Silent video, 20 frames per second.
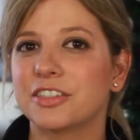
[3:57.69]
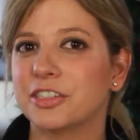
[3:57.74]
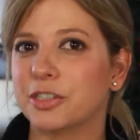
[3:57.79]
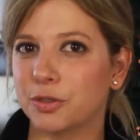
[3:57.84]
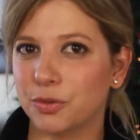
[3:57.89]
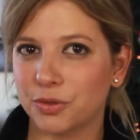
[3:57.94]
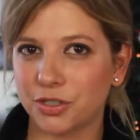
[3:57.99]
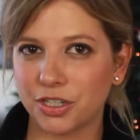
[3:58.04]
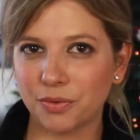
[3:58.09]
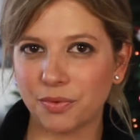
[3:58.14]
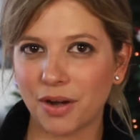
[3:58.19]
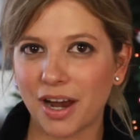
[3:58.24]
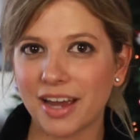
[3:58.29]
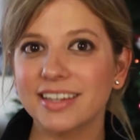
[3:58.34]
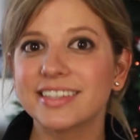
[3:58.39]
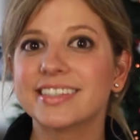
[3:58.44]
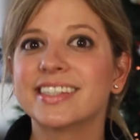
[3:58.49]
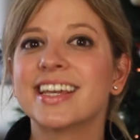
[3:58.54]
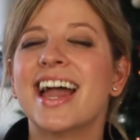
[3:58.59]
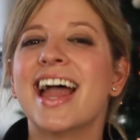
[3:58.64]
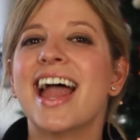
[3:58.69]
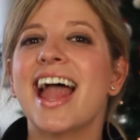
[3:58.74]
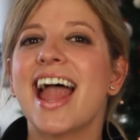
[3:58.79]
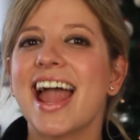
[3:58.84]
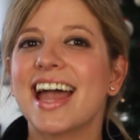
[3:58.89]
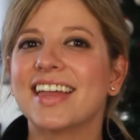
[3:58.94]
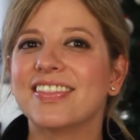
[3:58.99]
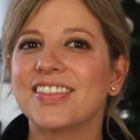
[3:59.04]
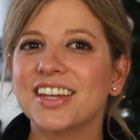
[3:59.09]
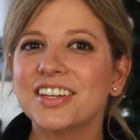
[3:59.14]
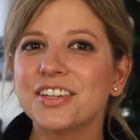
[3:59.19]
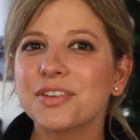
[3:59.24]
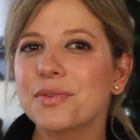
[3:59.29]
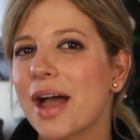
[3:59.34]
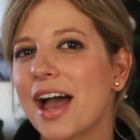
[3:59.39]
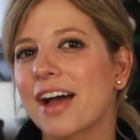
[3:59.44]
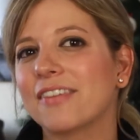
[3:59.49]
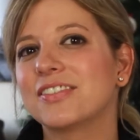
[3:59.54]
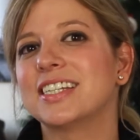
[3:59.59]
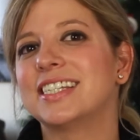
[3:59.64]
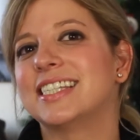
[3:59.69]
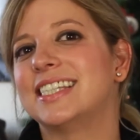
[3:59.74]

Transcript: sushi rice, and then you have to